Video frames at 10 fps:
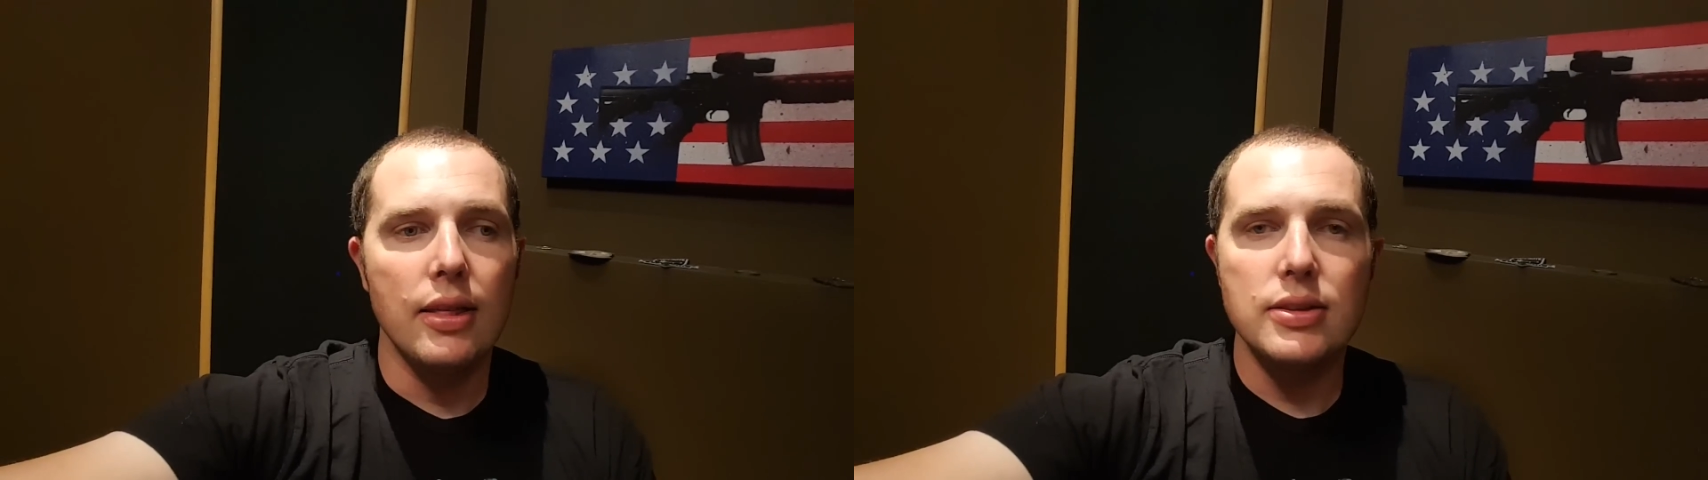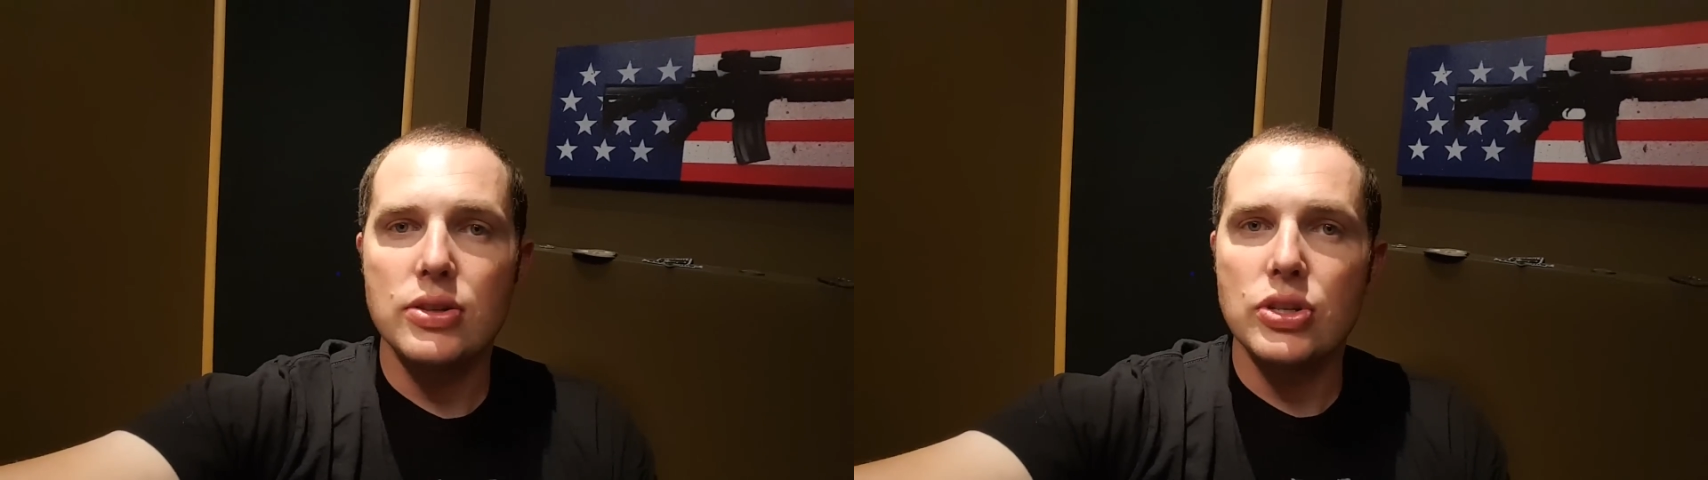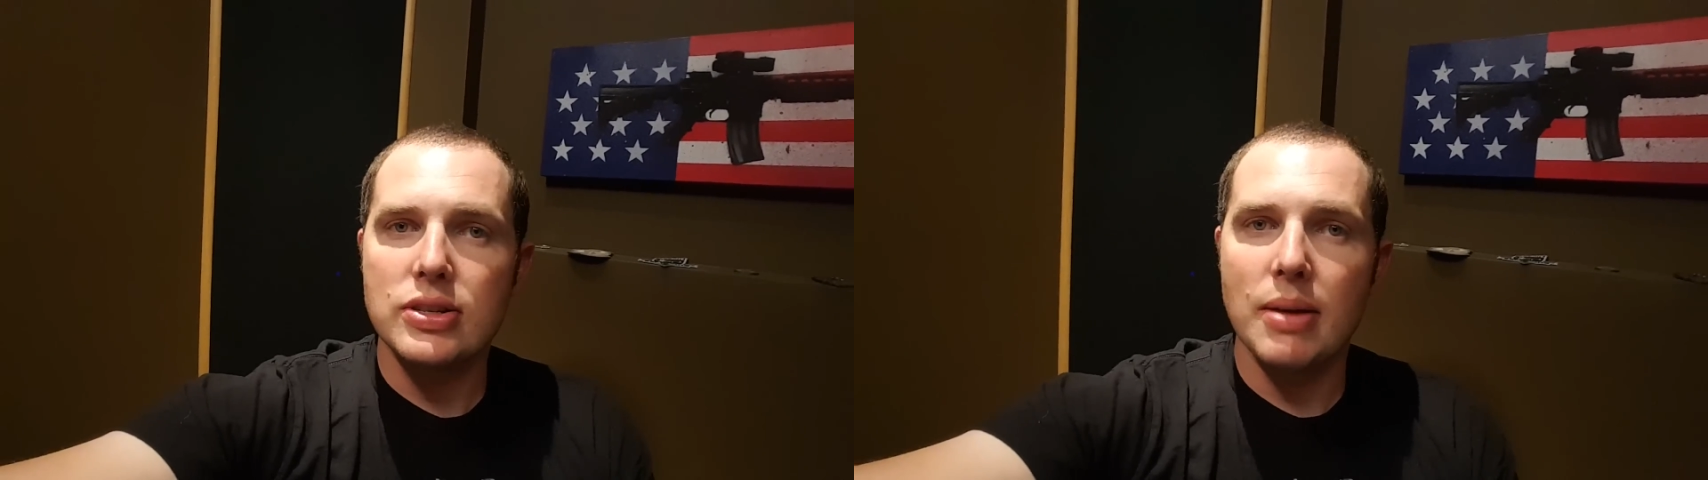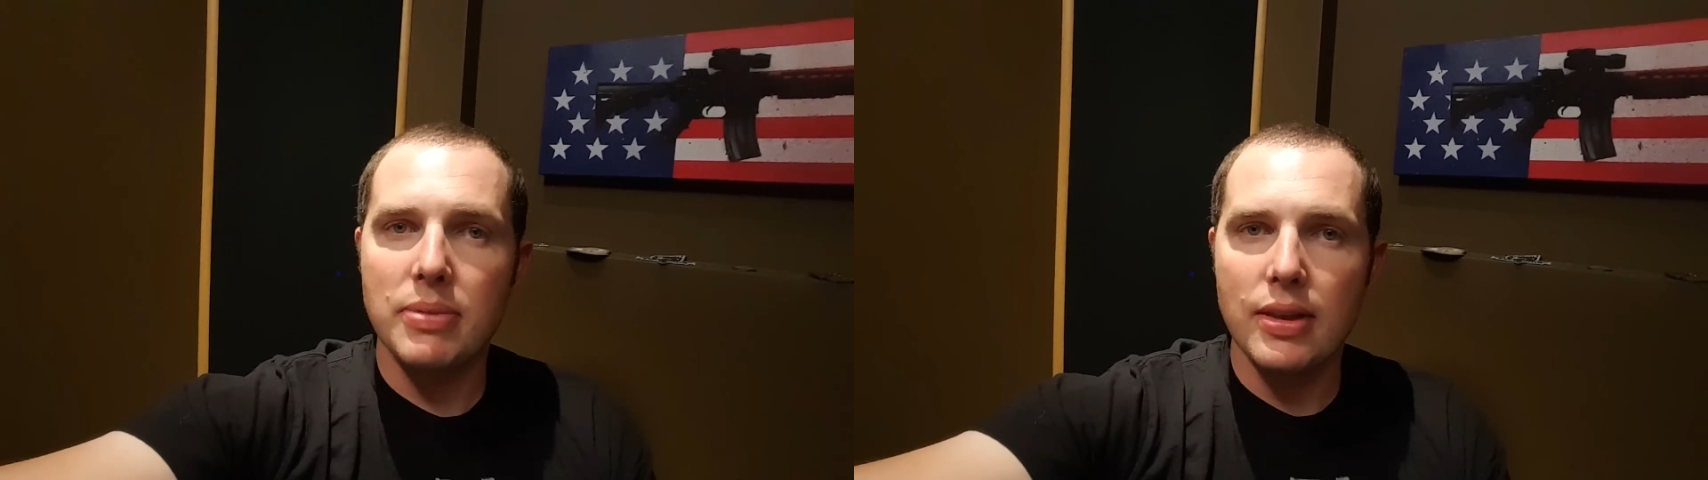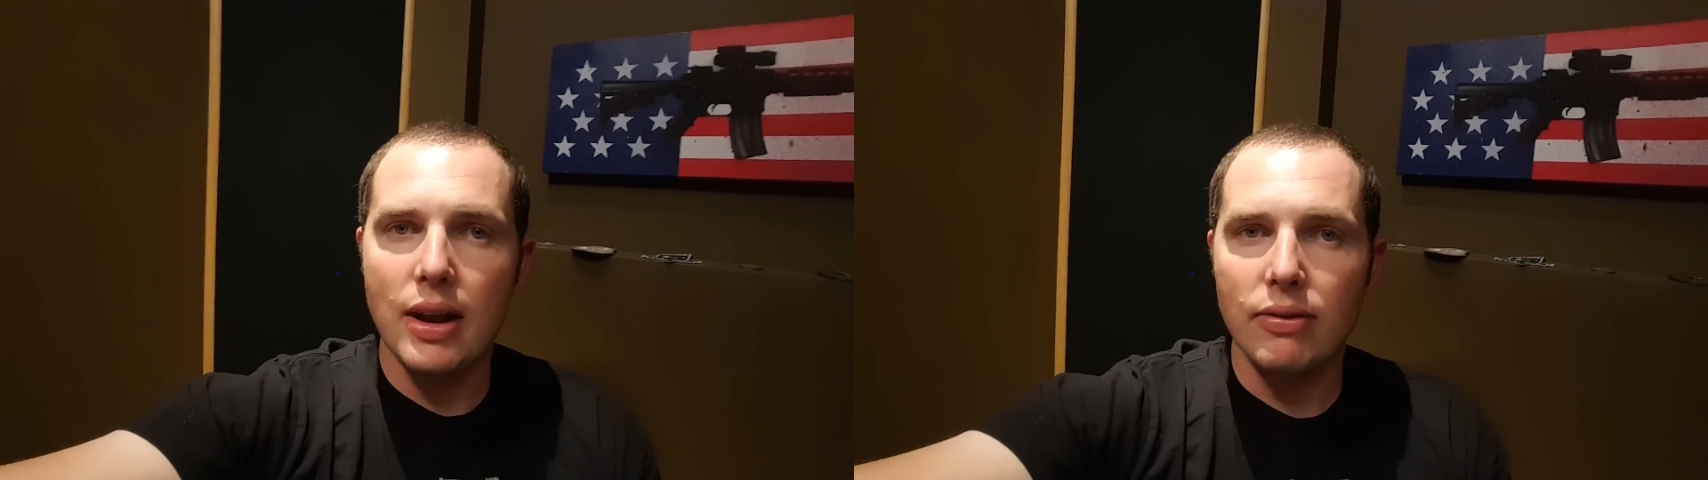This is just
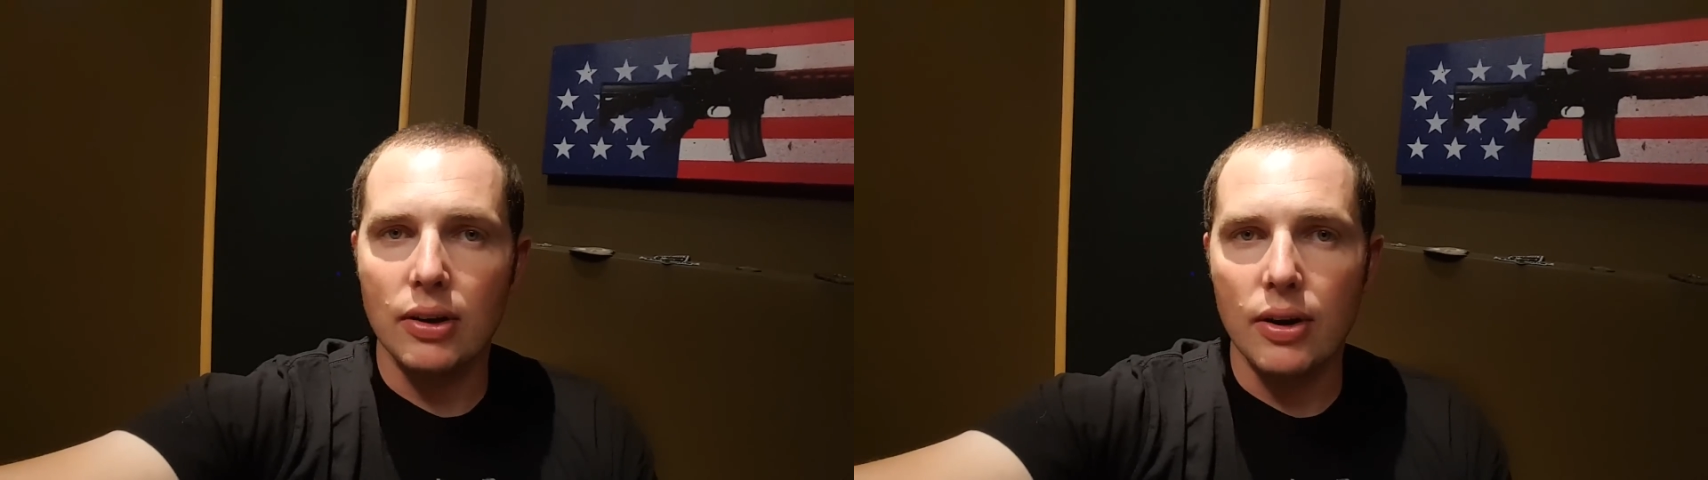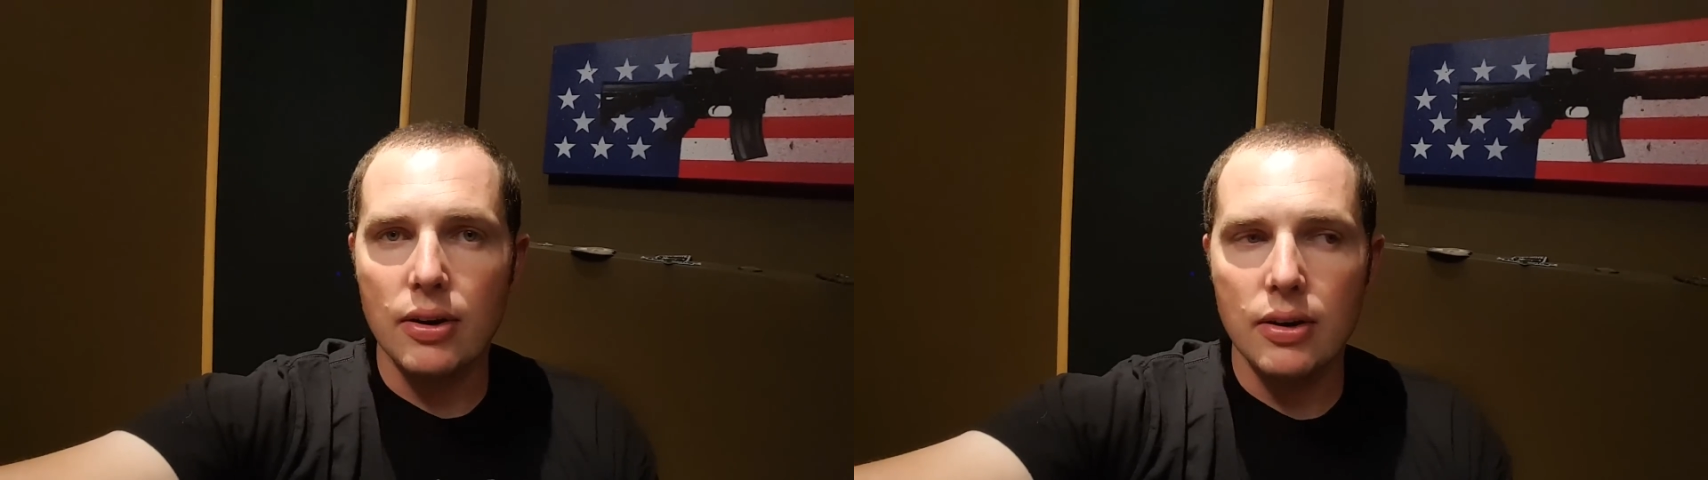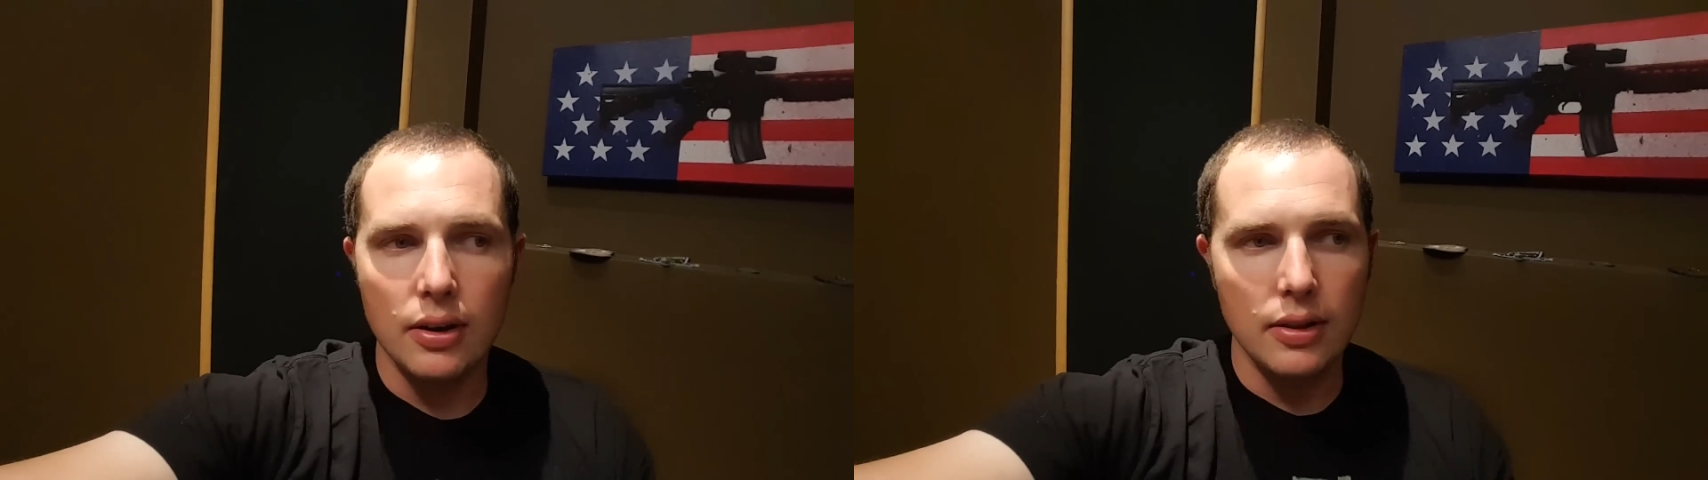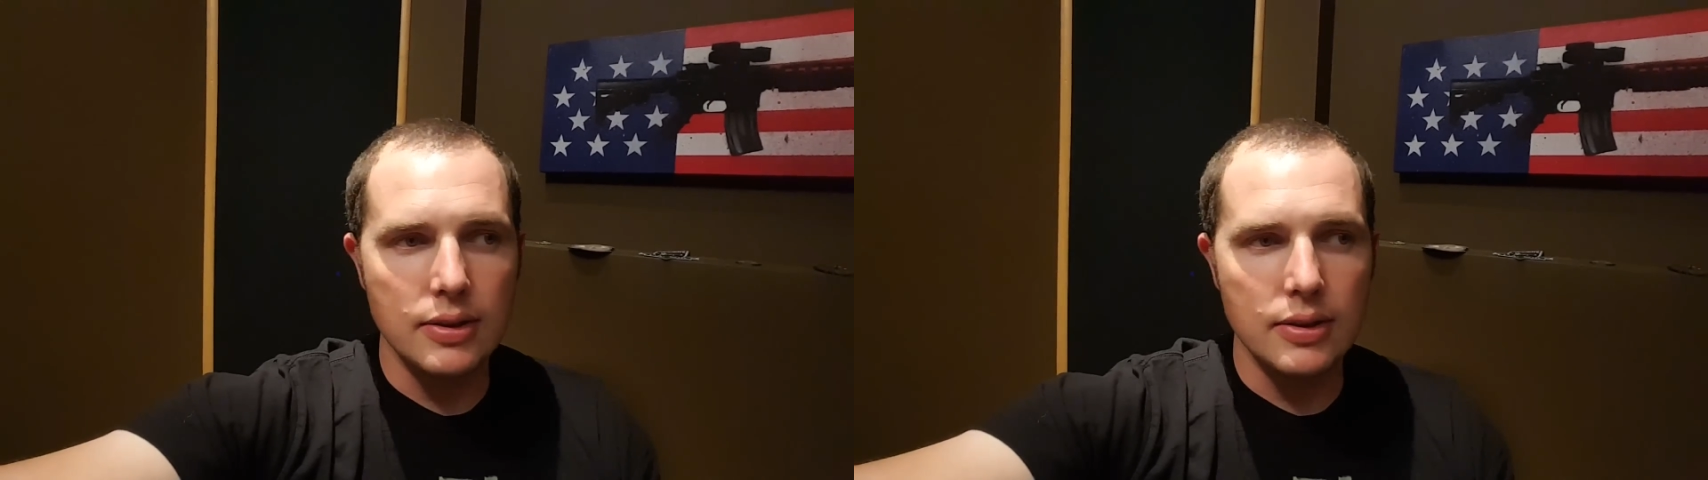something that I've learned.